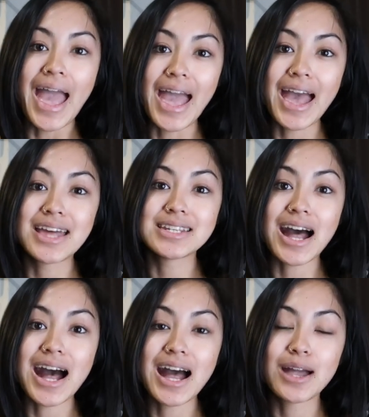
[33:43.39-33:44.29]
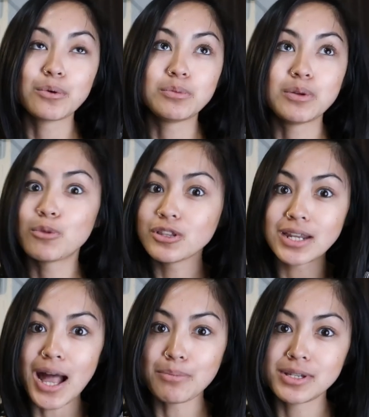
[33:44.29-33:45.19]
and I would be more
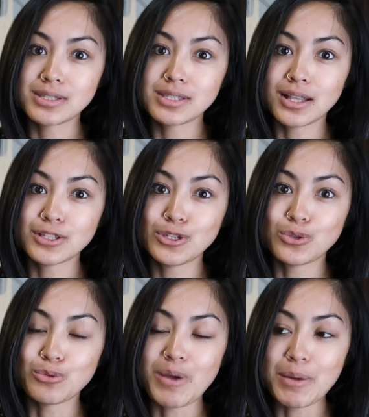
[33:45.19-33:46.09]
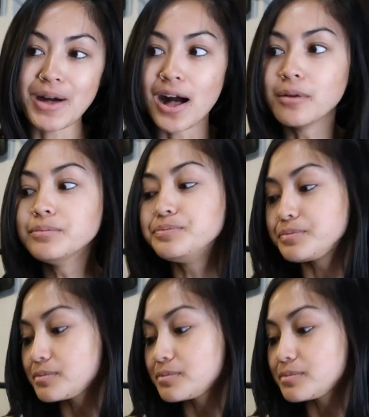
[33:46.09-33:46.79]
than happy to sell it to you through PayPal.